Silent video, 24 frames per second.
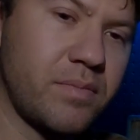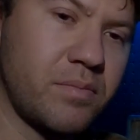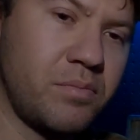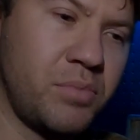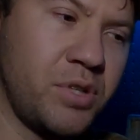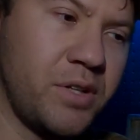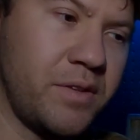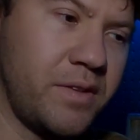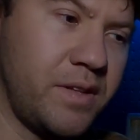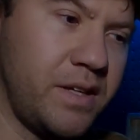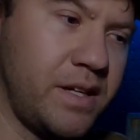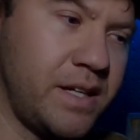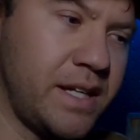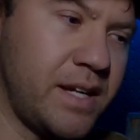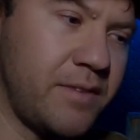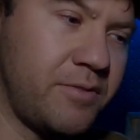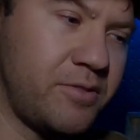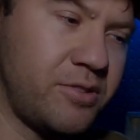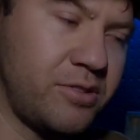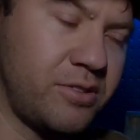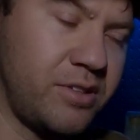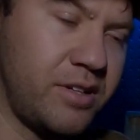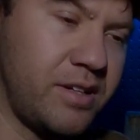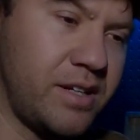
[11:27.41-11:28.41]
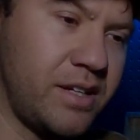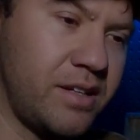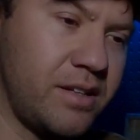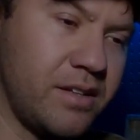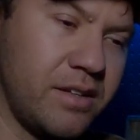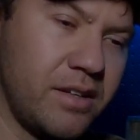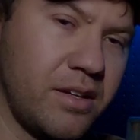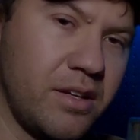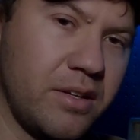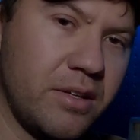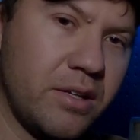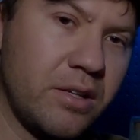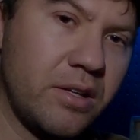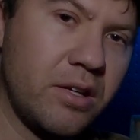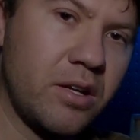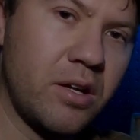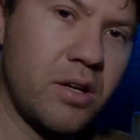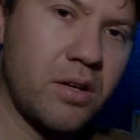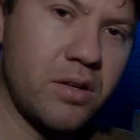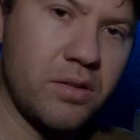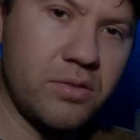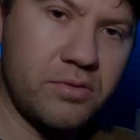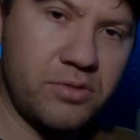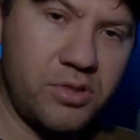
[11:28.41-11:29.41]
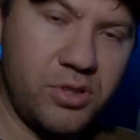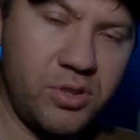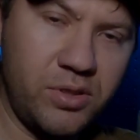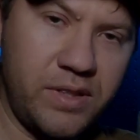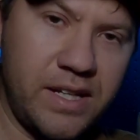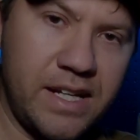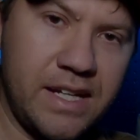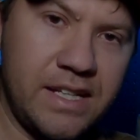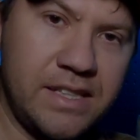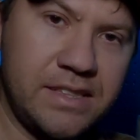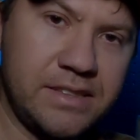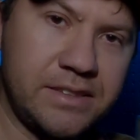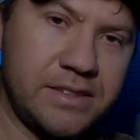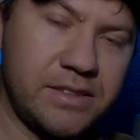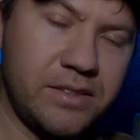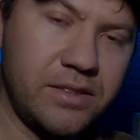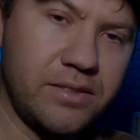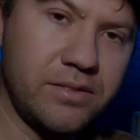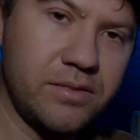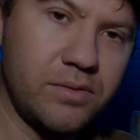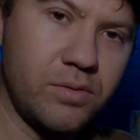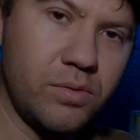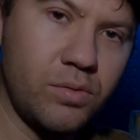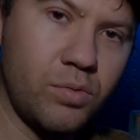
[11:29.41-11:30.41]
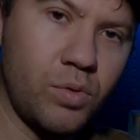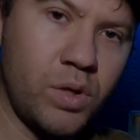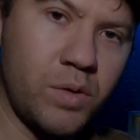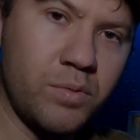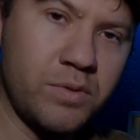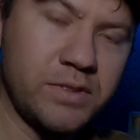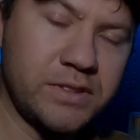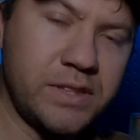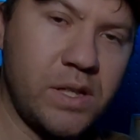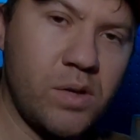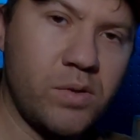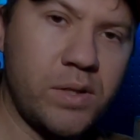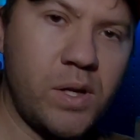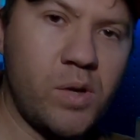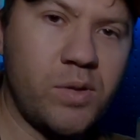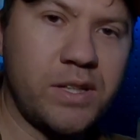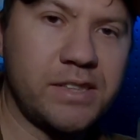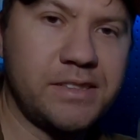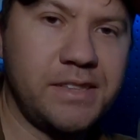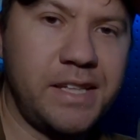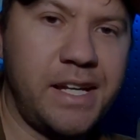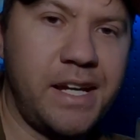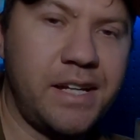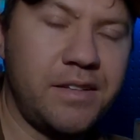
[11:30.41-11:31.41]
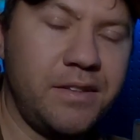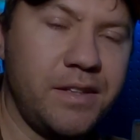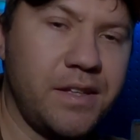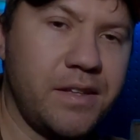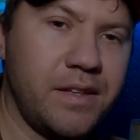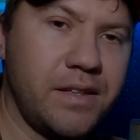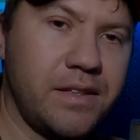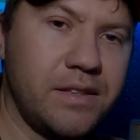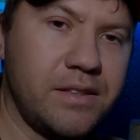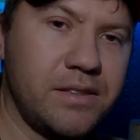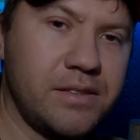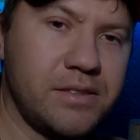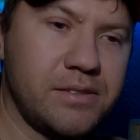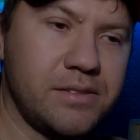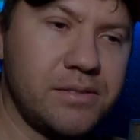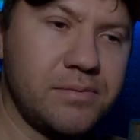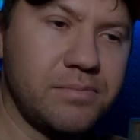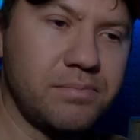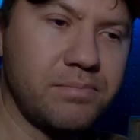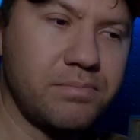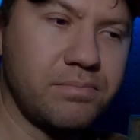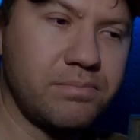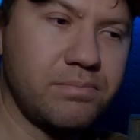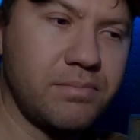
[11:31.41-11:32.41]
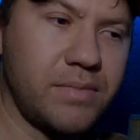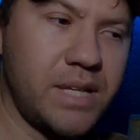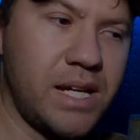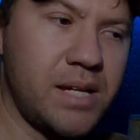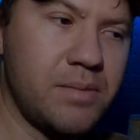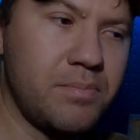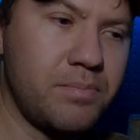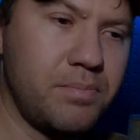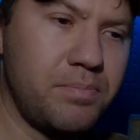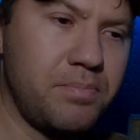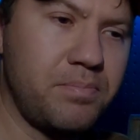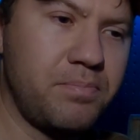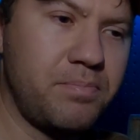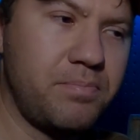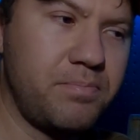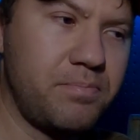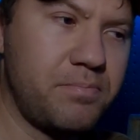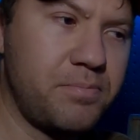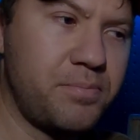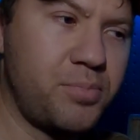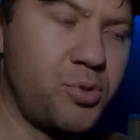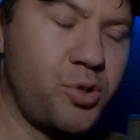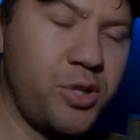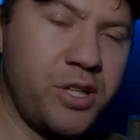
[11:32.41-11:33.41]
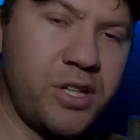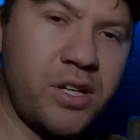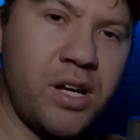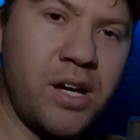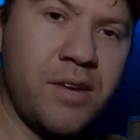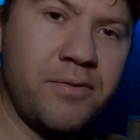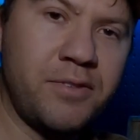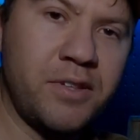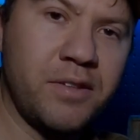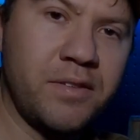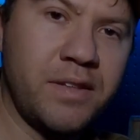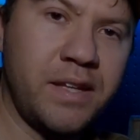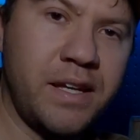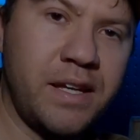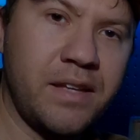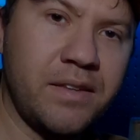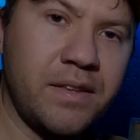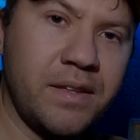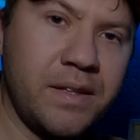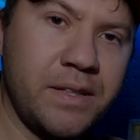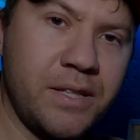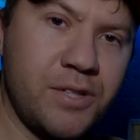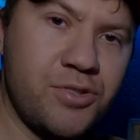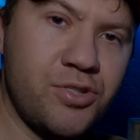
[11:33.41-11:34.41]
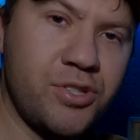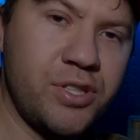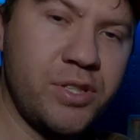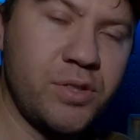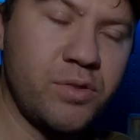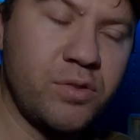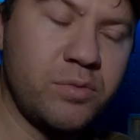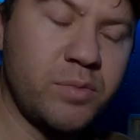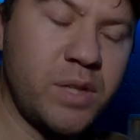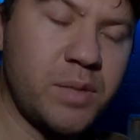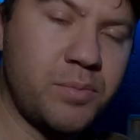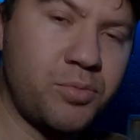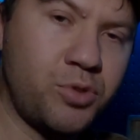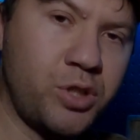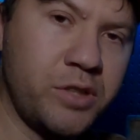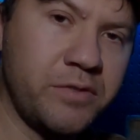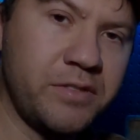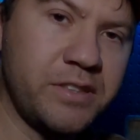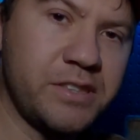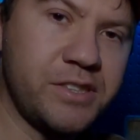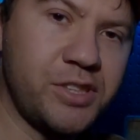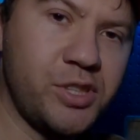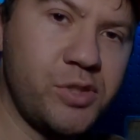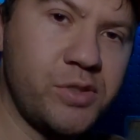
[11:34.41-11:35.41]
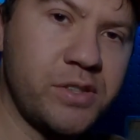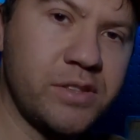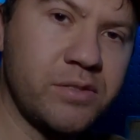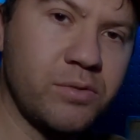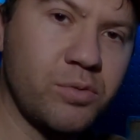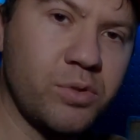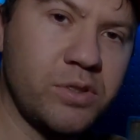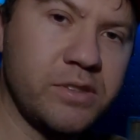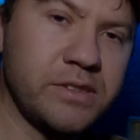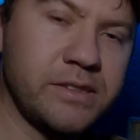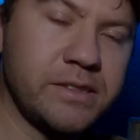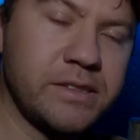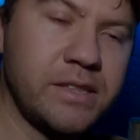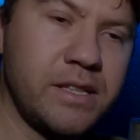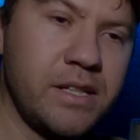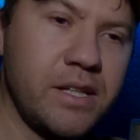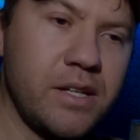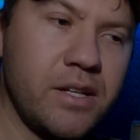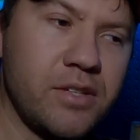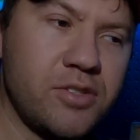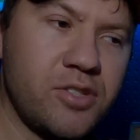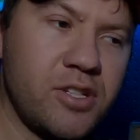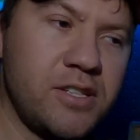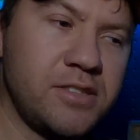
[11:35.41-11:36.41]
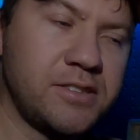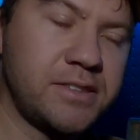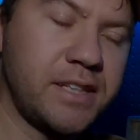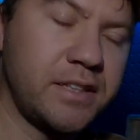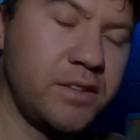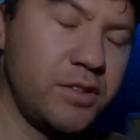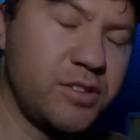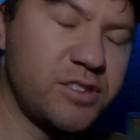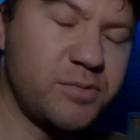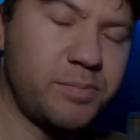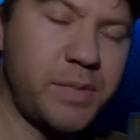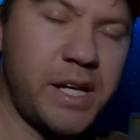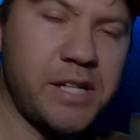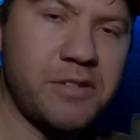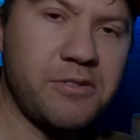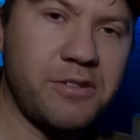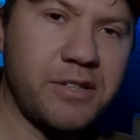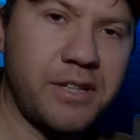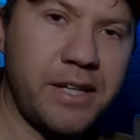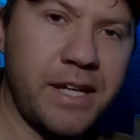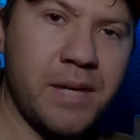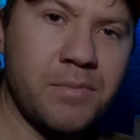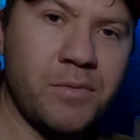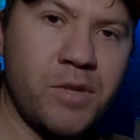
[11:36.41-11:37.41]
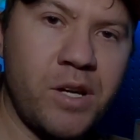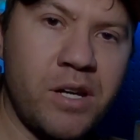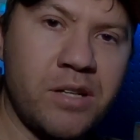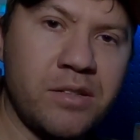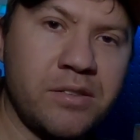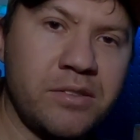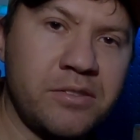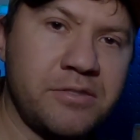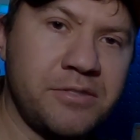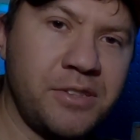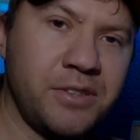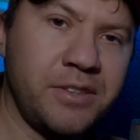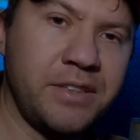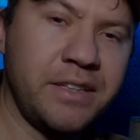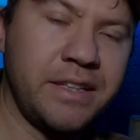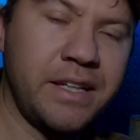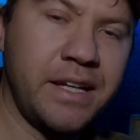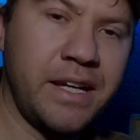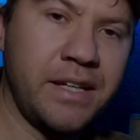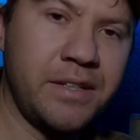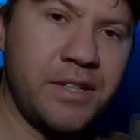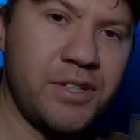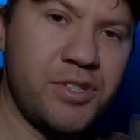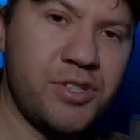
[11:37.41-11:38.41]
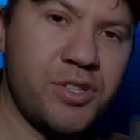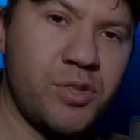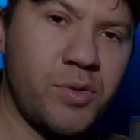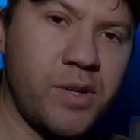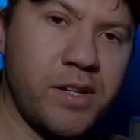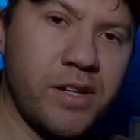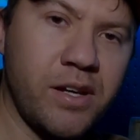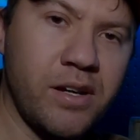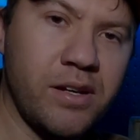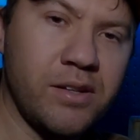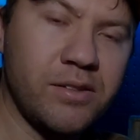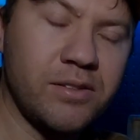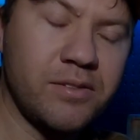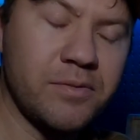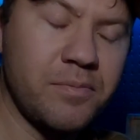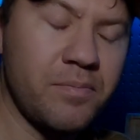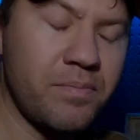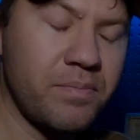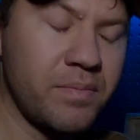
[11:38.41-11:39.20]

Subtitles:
But then after I realized what was going on exactly, then I'm pretty confident that the issue with my previous unit was just a loose battery cap, not really an issue at all.